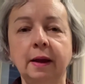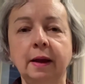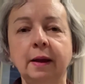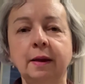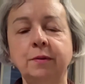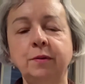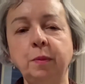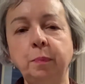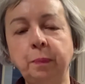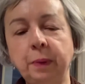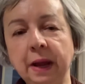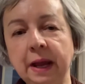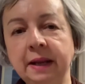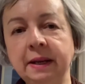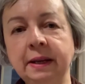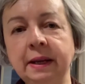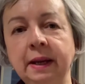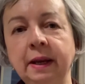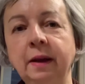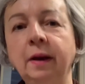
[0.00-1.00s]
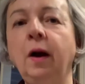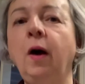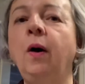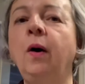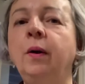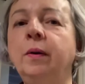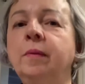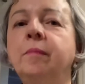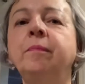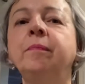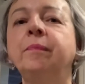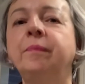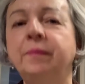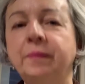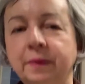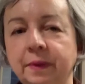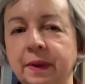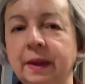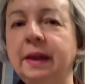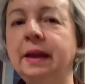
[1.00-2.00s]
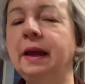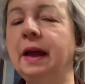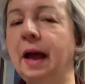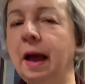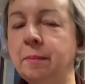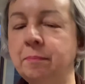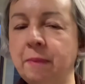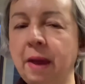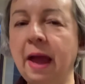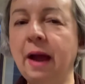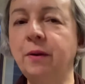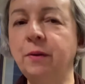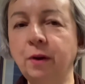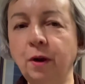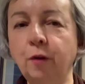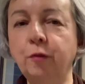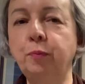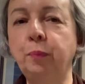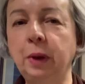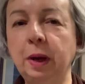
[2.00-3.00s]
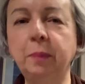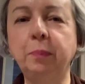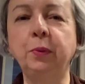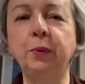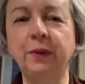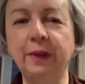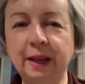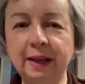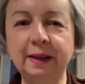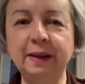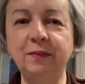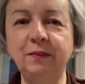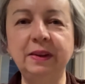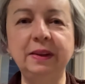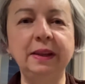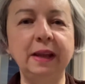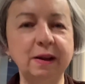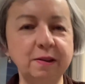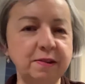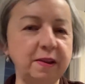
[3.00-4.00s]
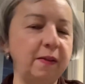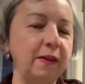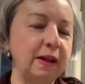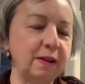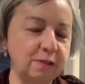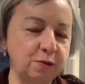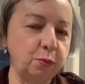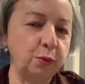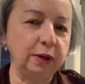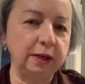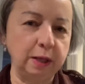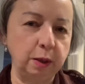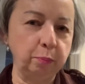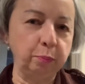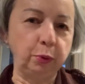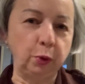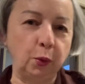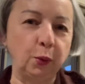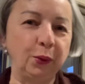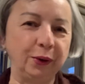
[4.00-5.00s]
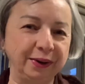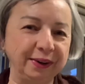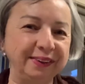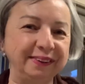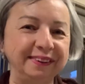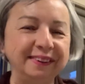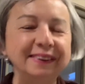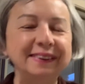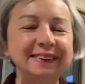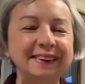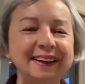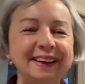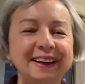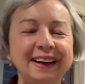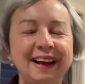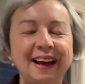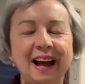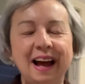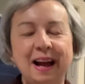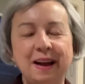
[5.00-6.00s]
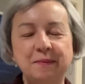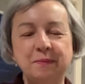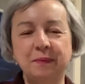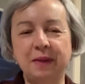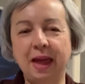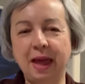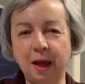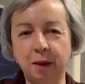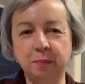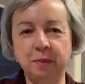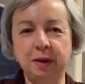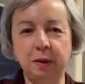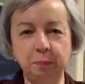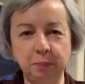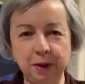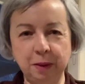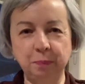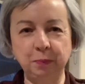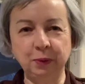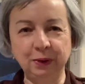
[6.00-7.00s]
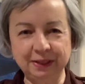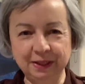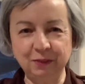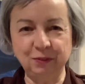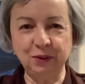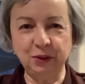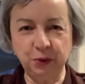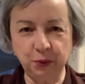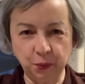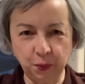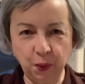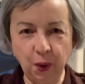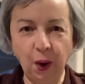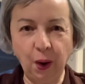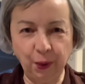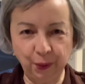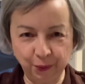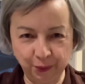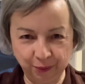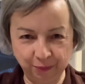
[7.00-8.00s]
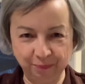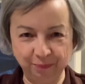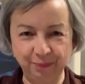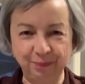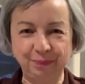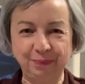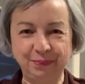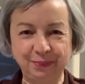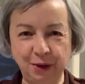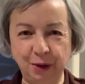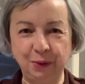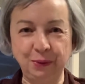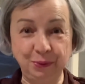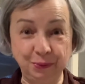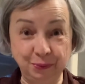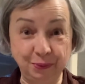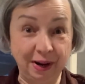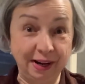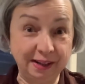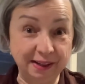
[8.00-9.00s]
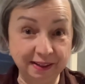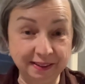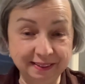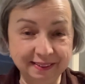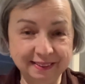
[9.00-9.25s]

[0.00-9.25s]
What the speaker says: depending on the amount of people that live in there. So that's really important, how many people live in your home, don't you reckon?